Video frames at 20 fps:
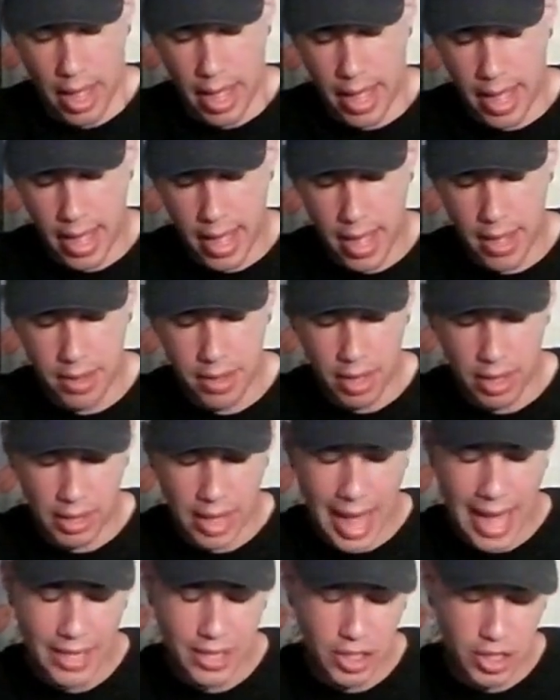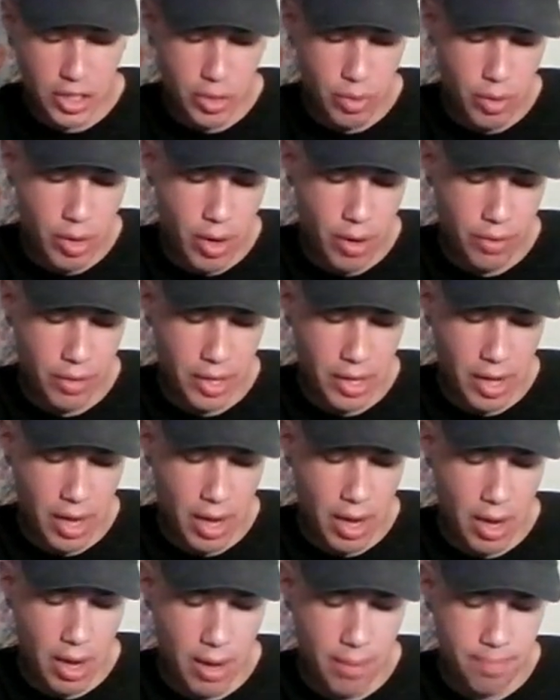And the last two here,
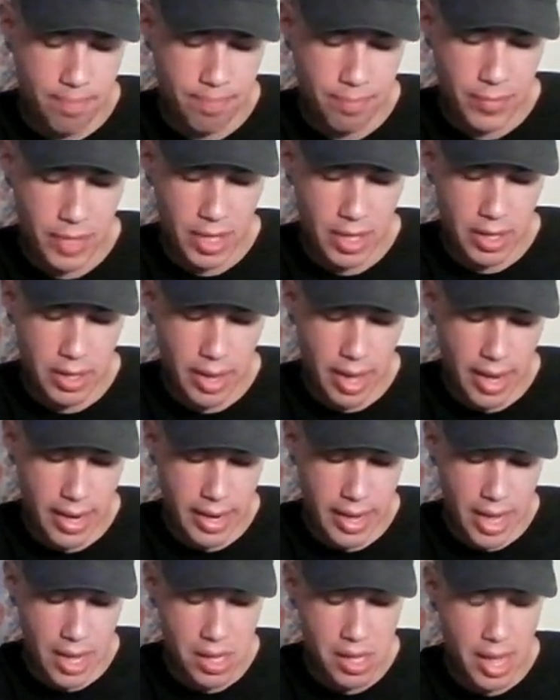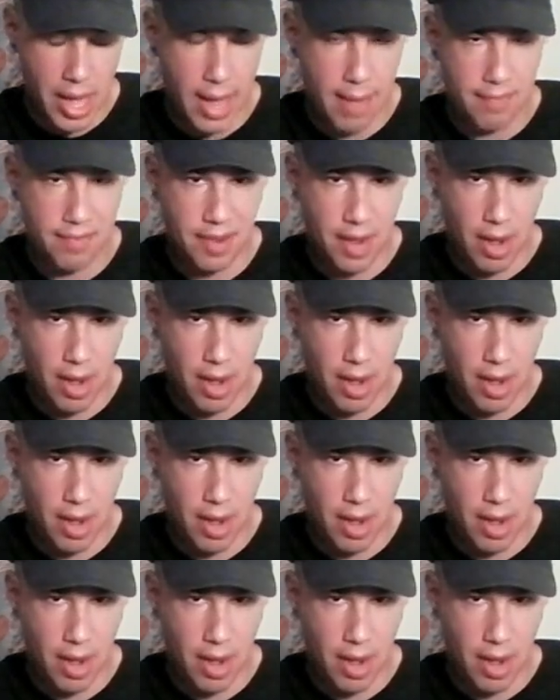the NES games.